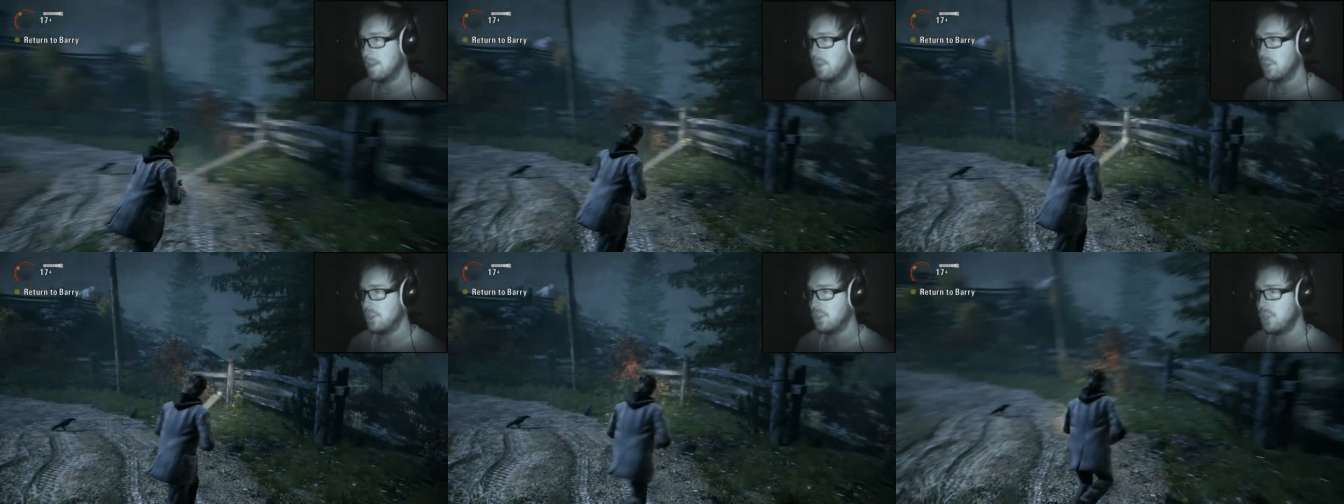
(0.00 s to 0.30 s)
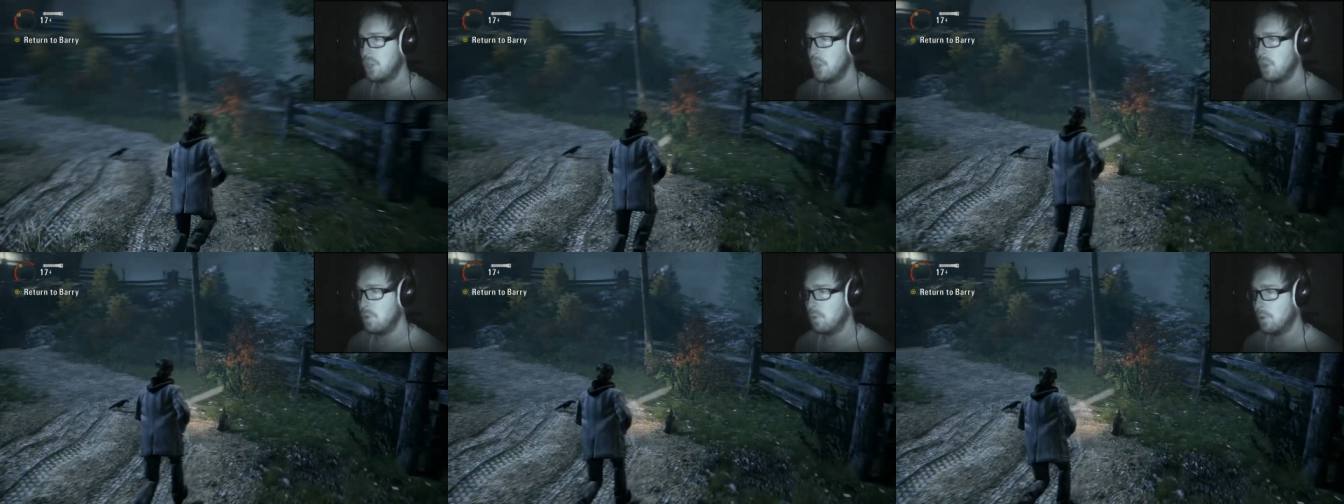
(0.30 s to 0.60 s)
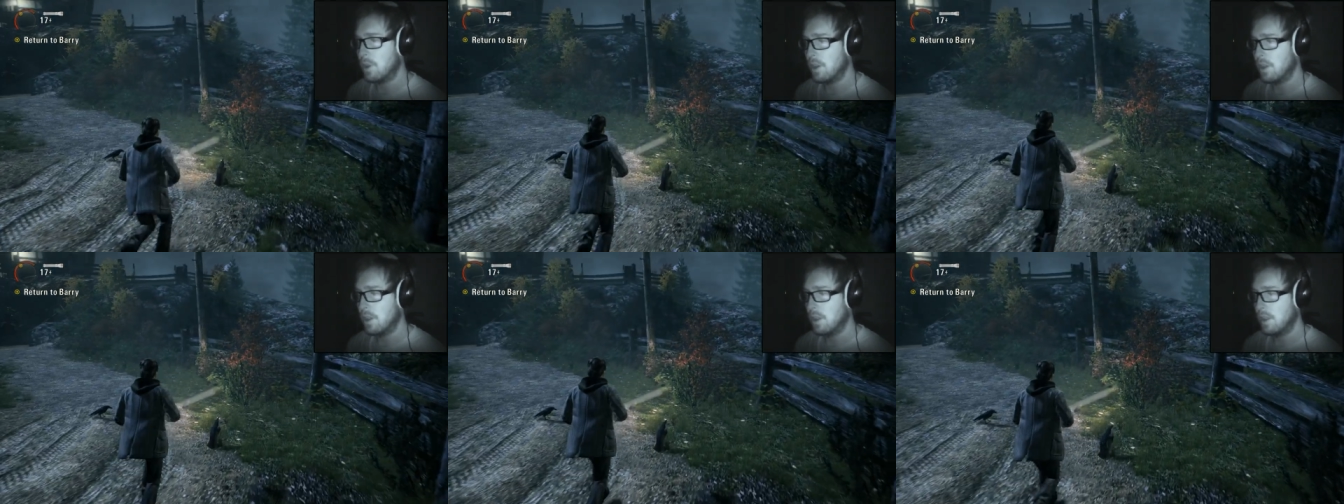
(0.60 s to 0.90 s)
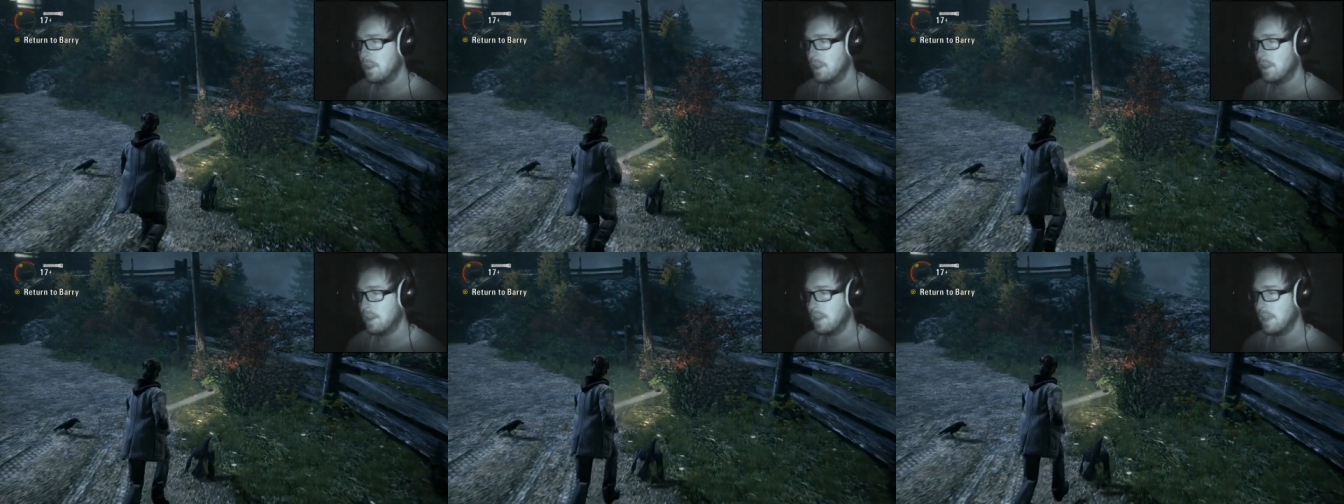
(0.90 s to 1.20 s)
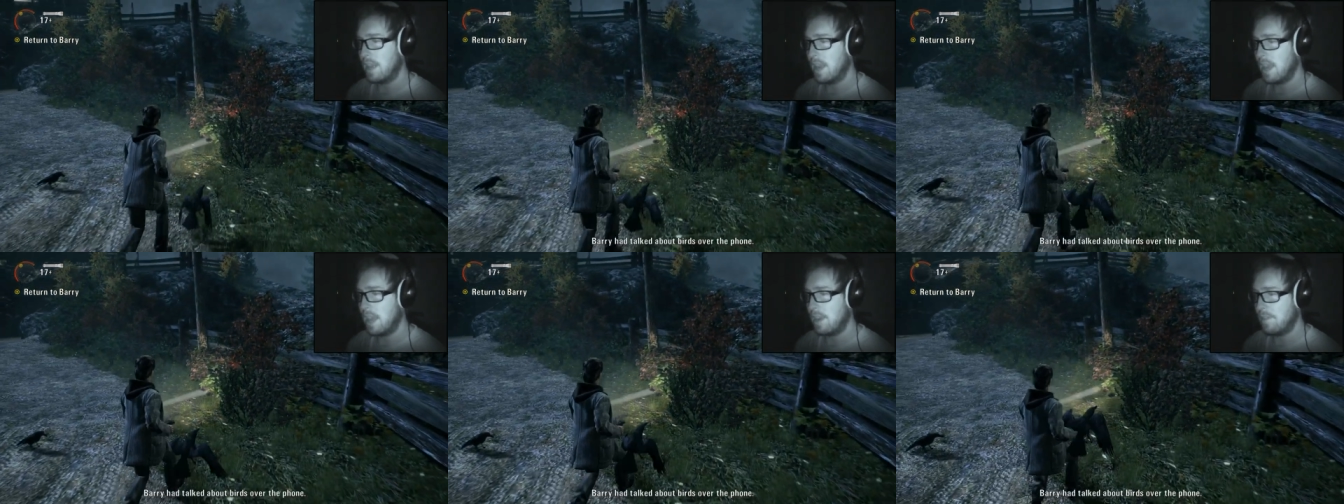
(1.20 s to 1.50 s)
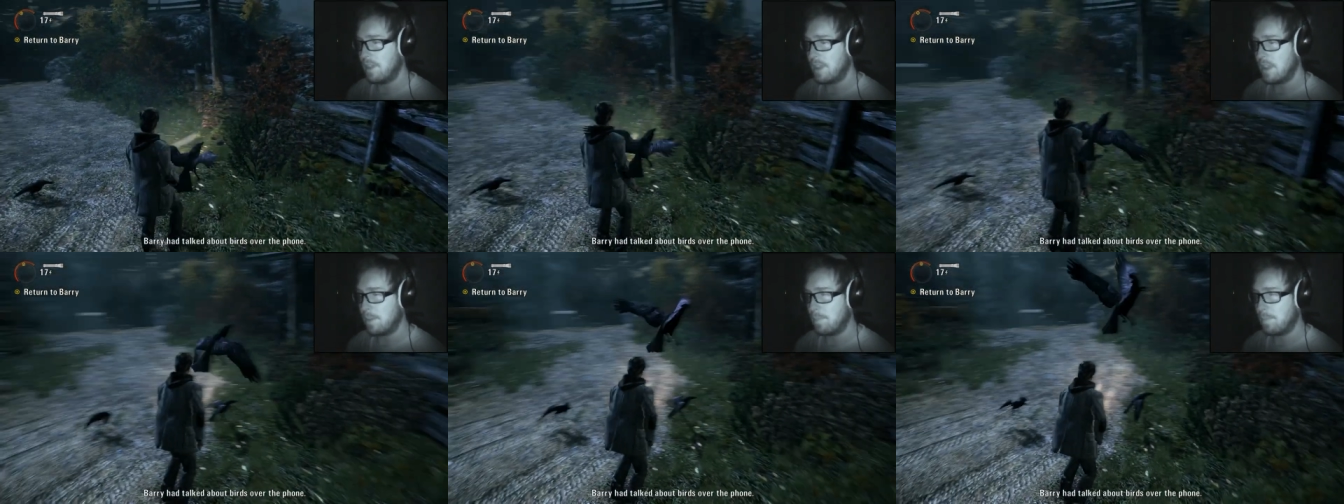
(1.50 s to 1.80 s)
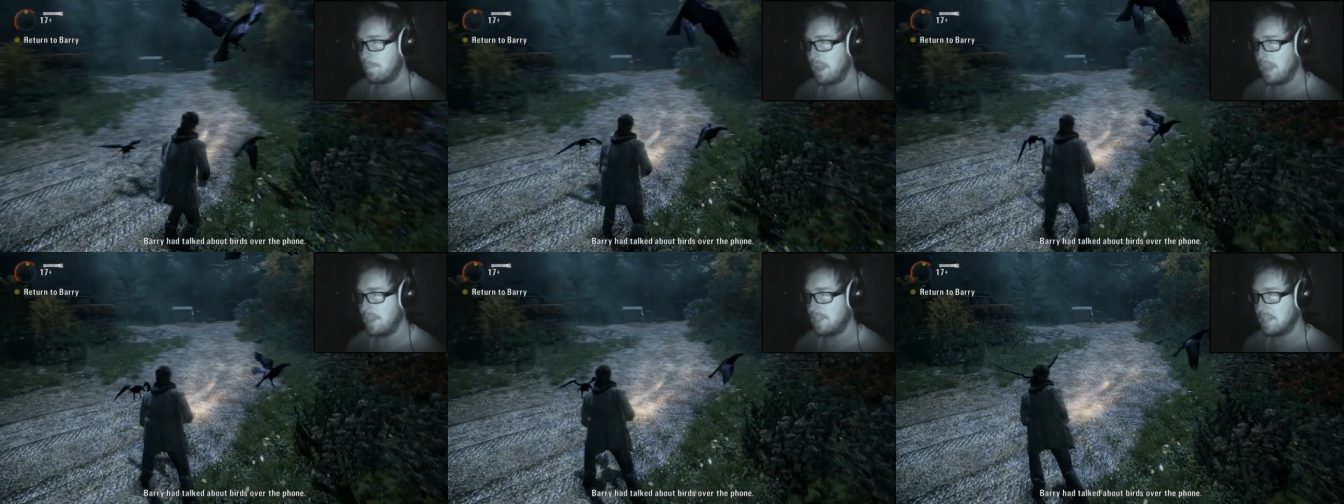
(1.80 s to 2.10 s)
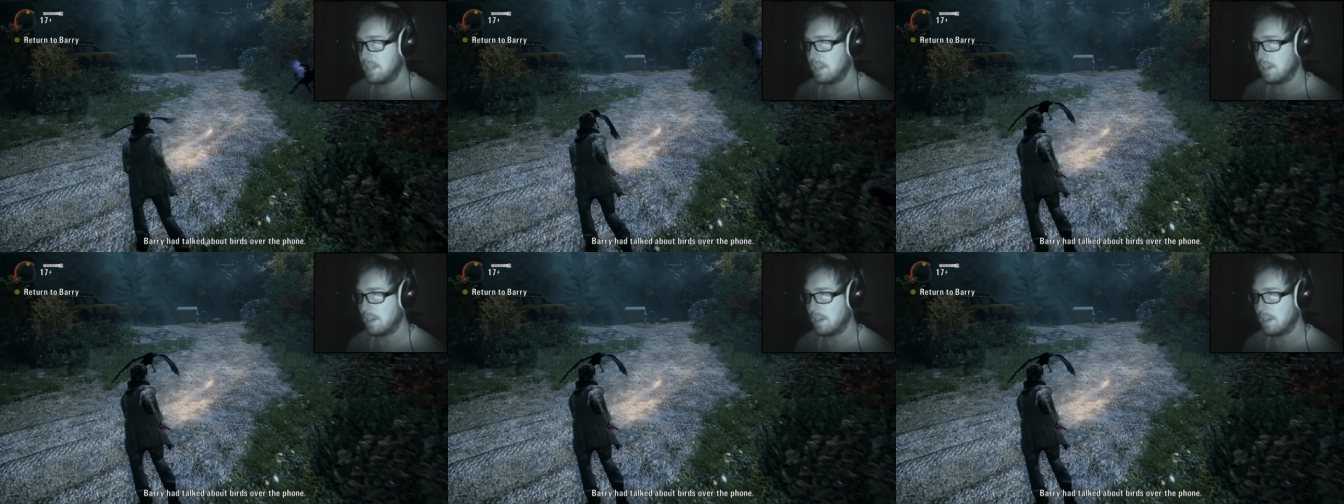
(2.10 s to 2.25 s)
Shoo! Get out of it, you pesky